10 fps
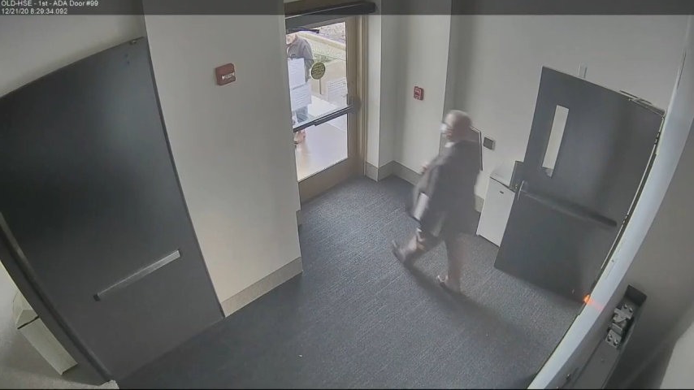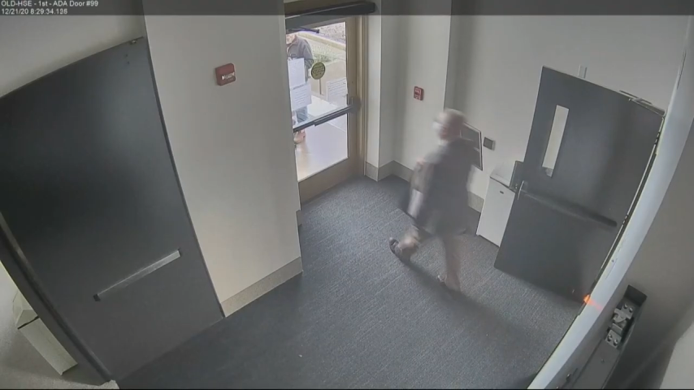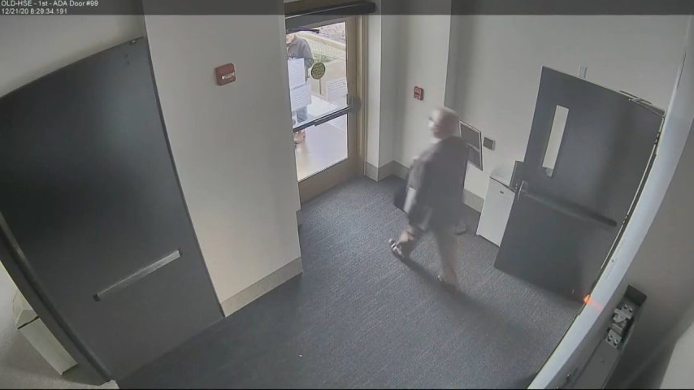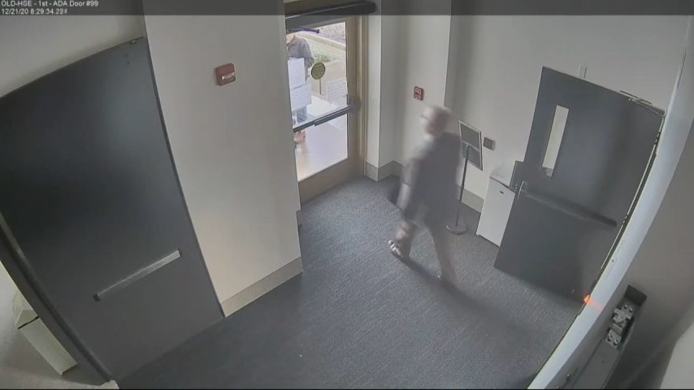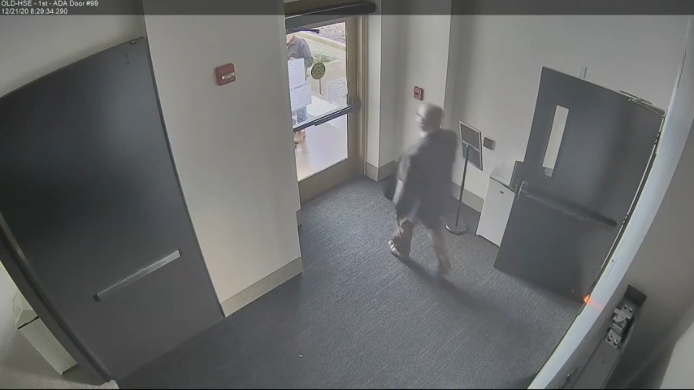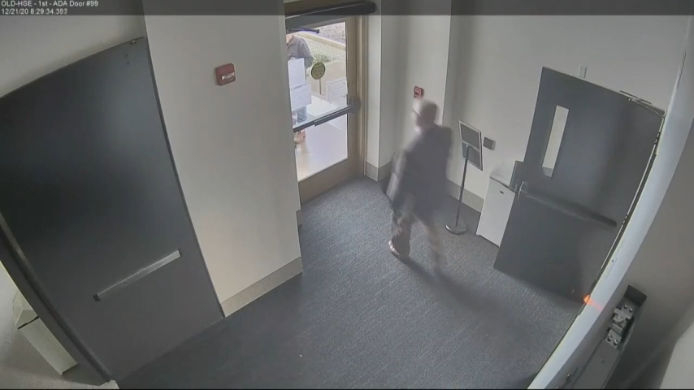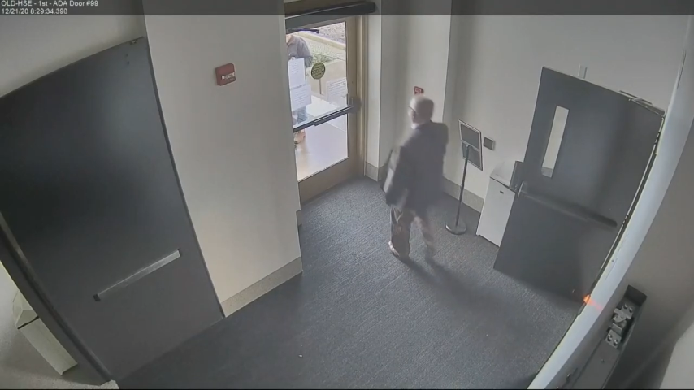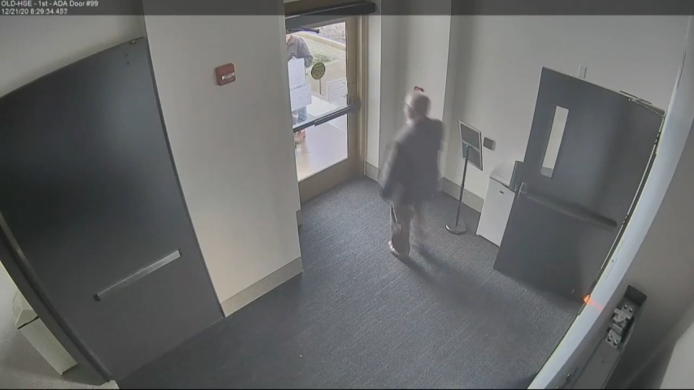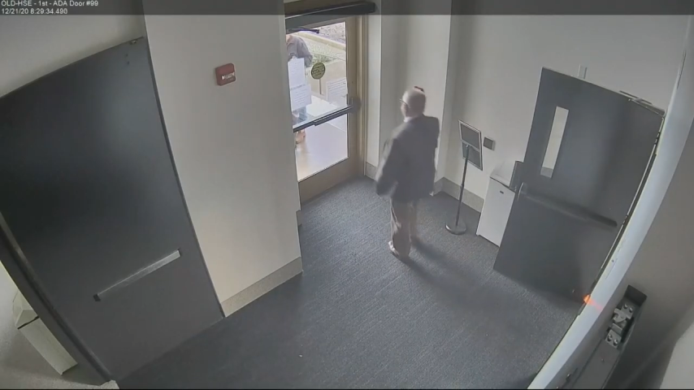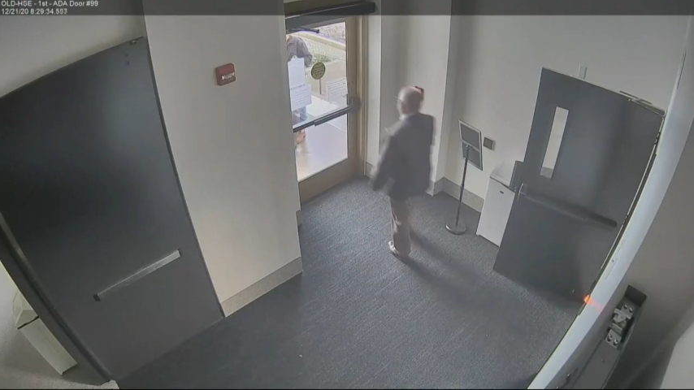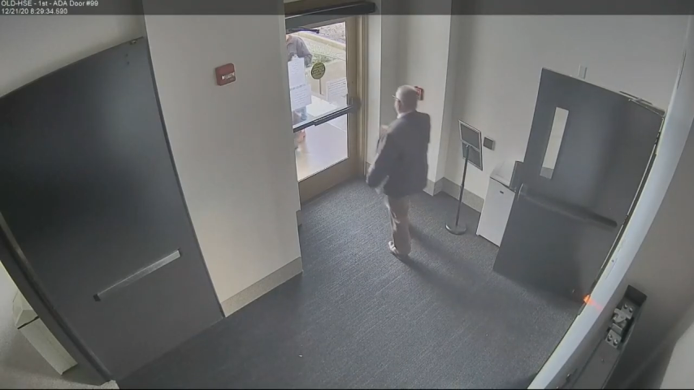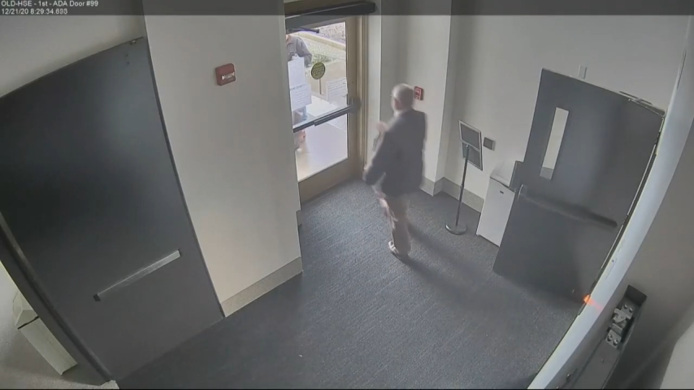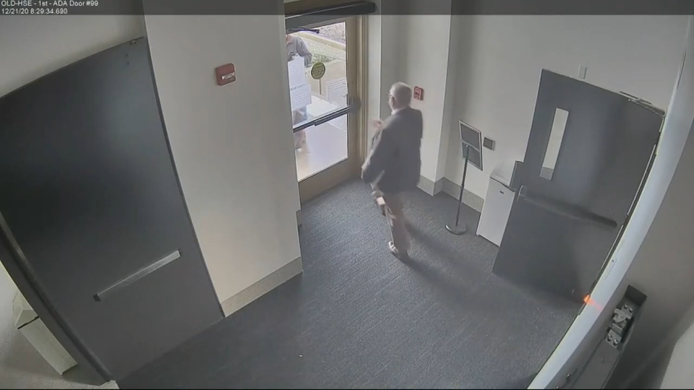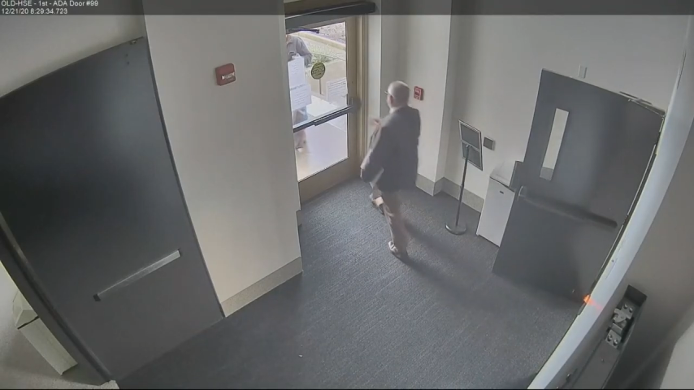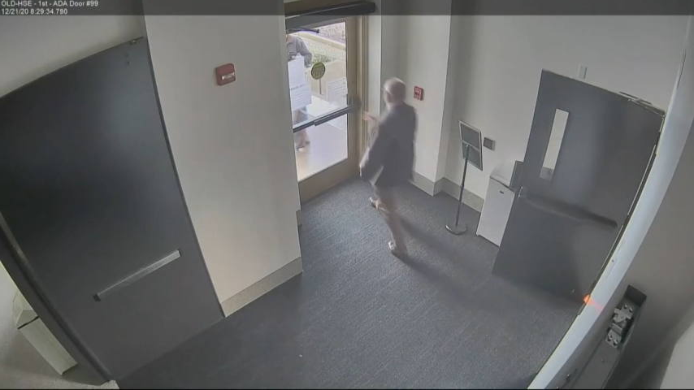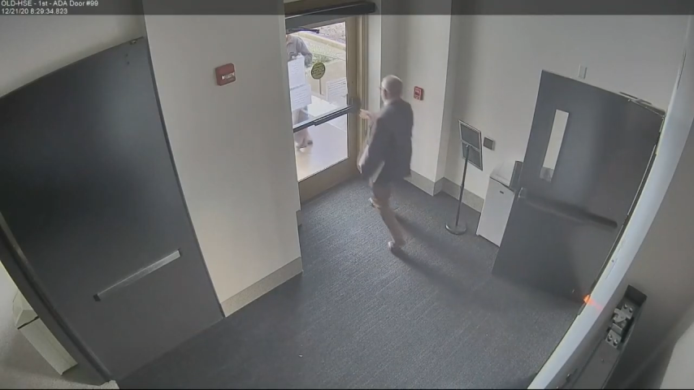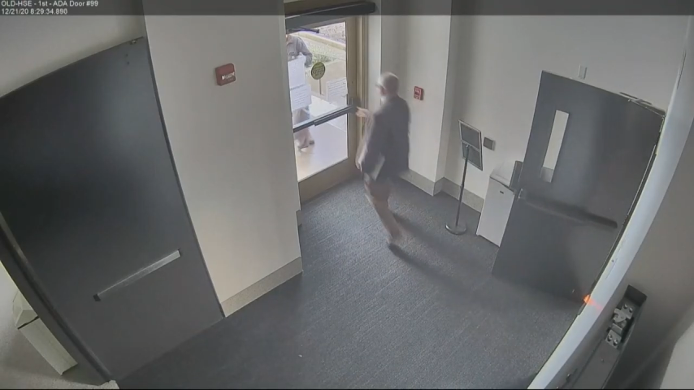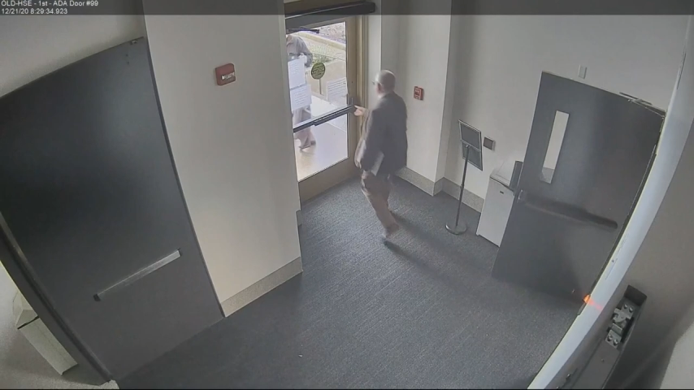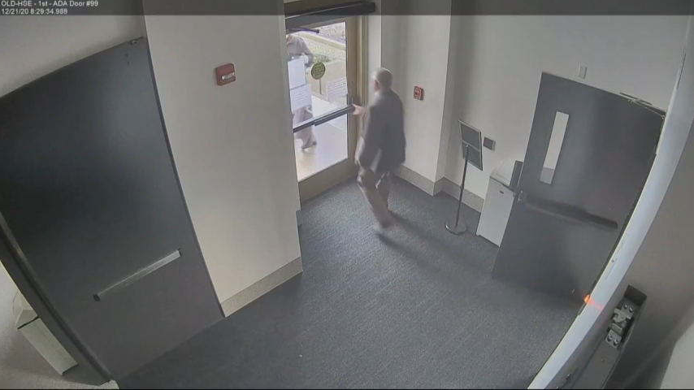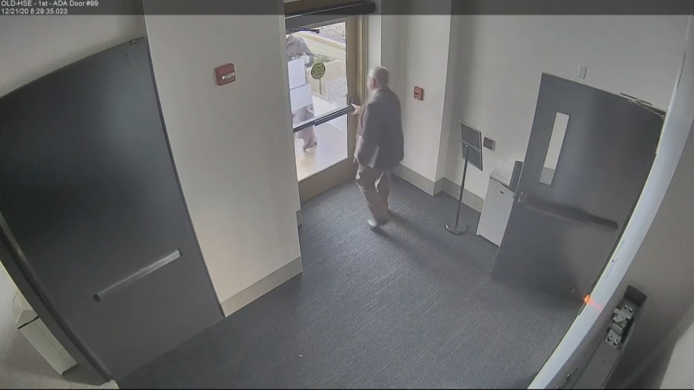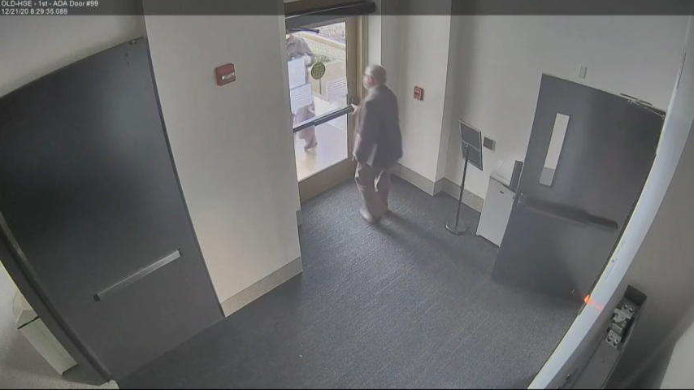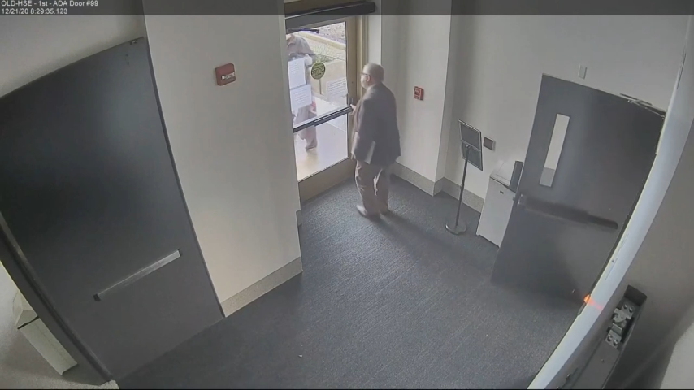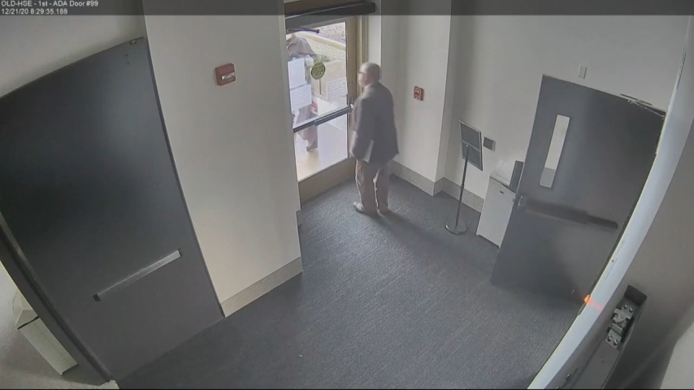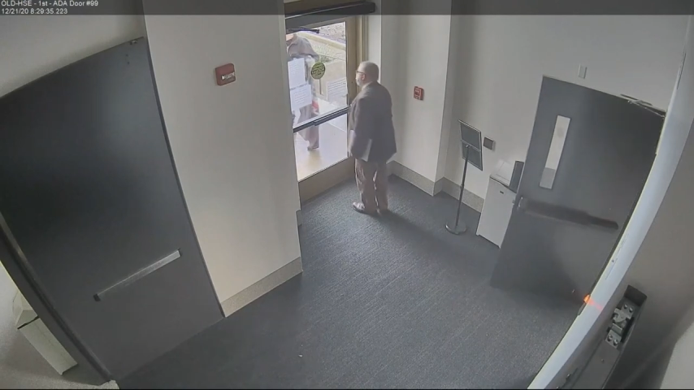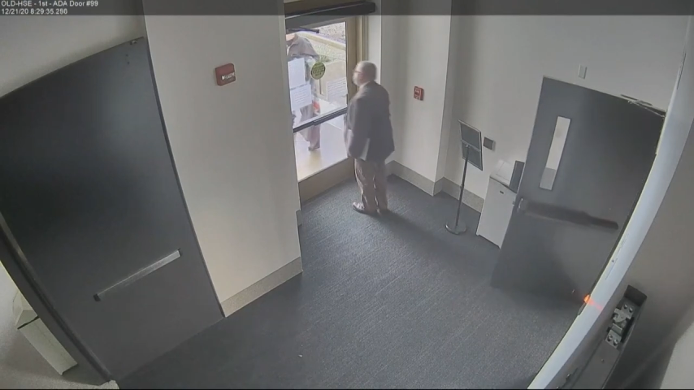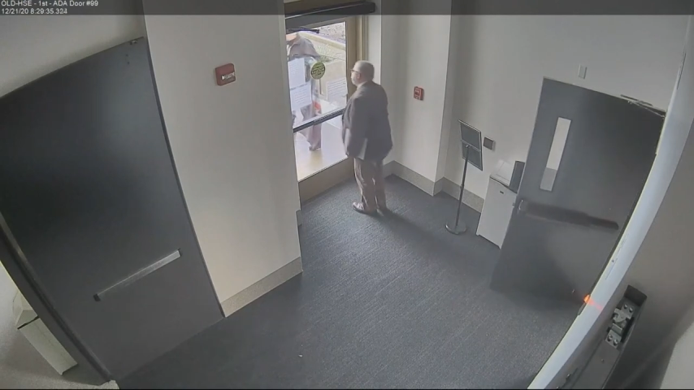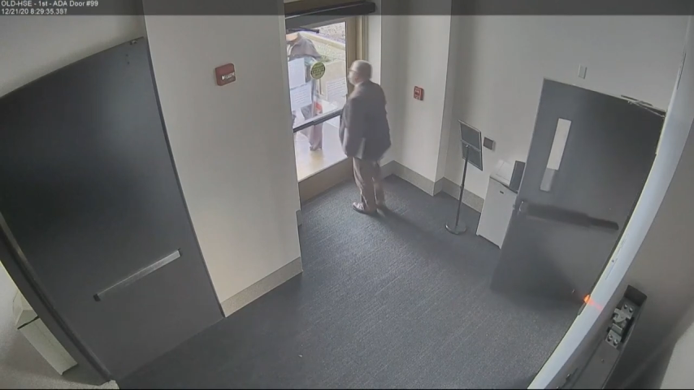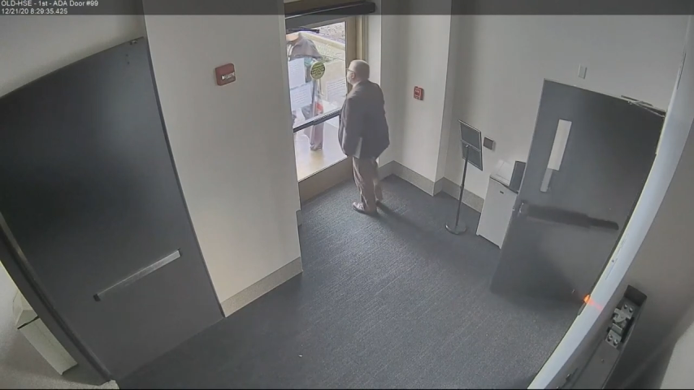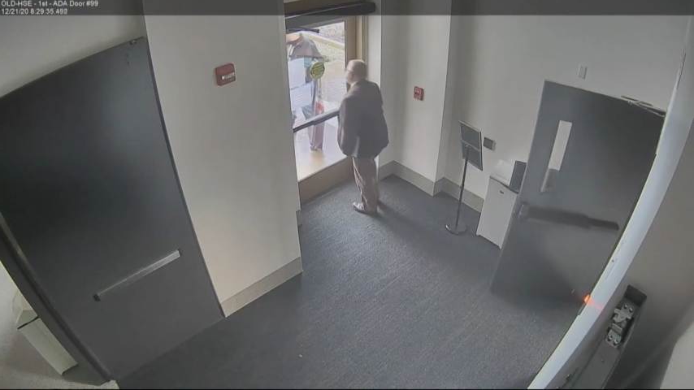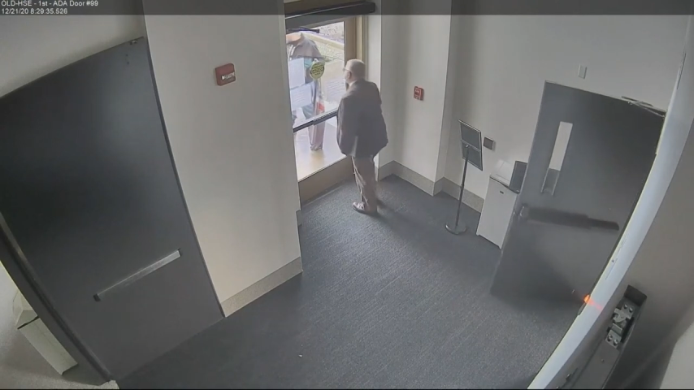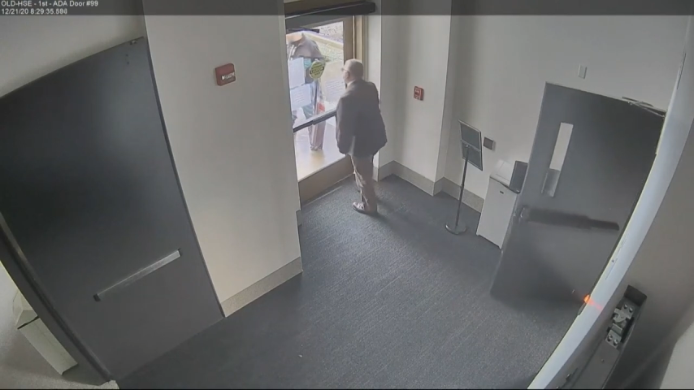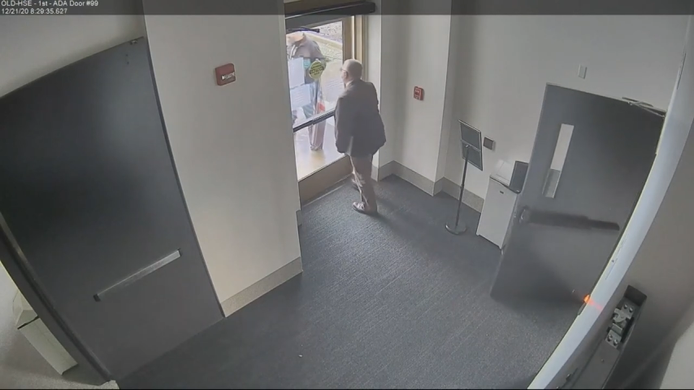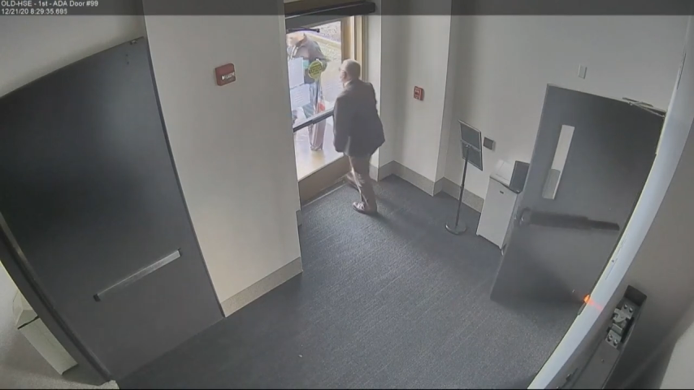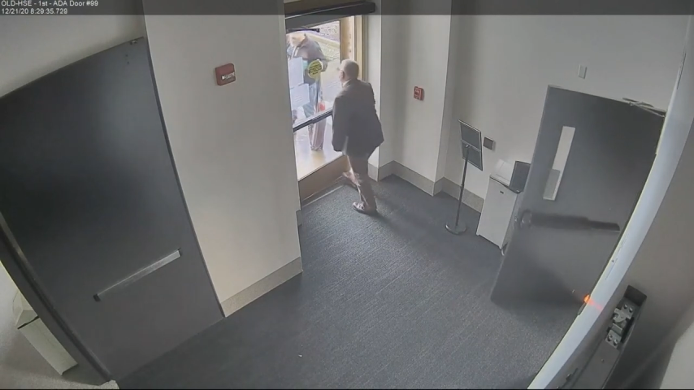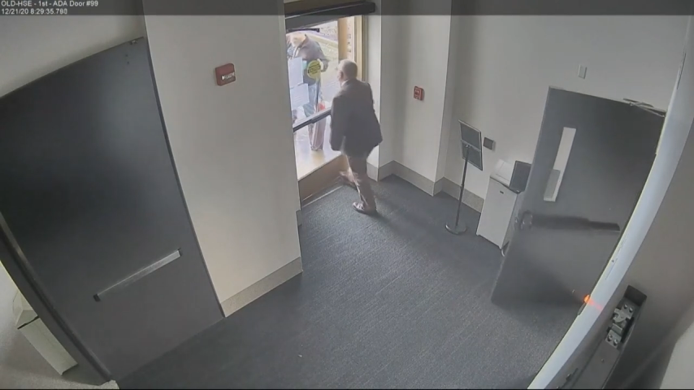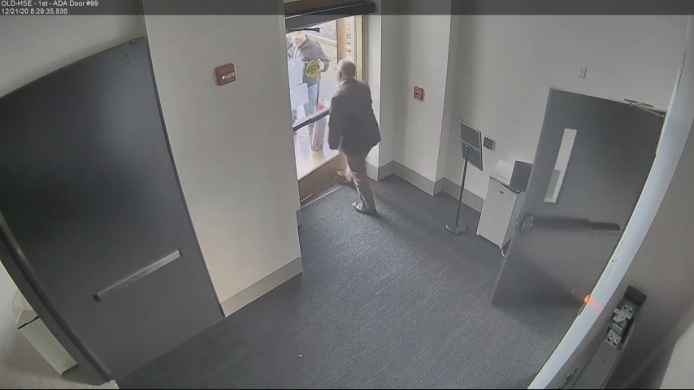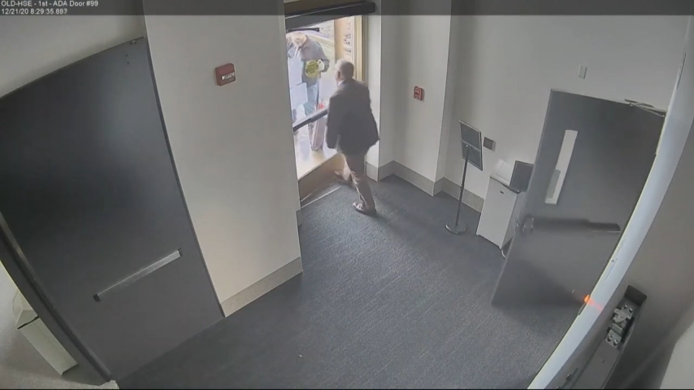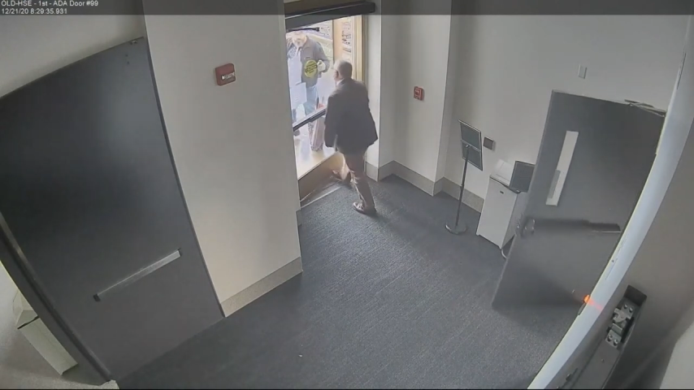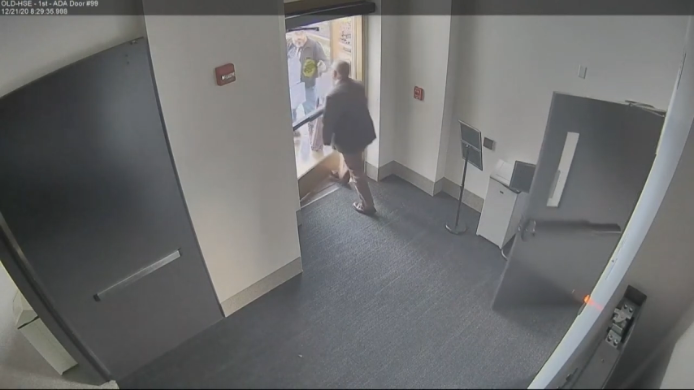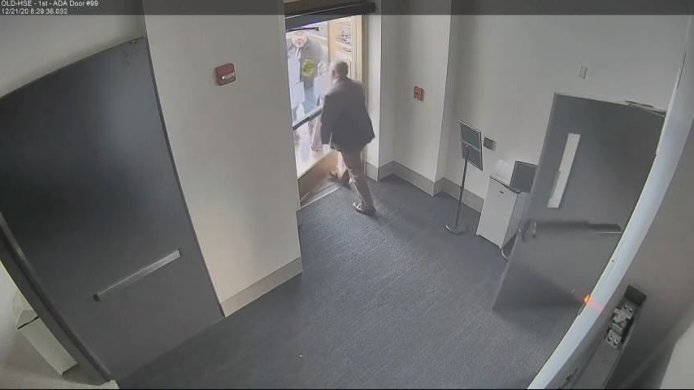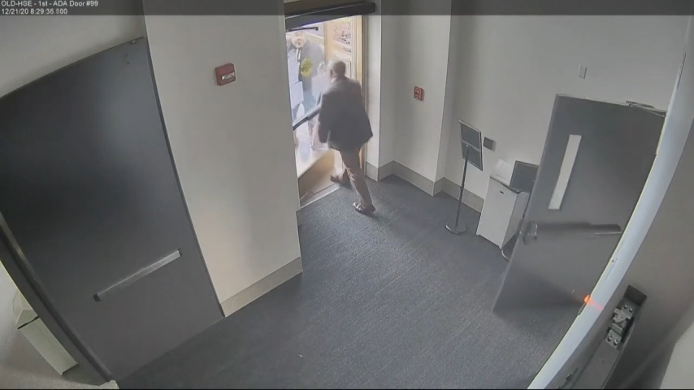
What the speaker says: Nobody's mouth can be seen.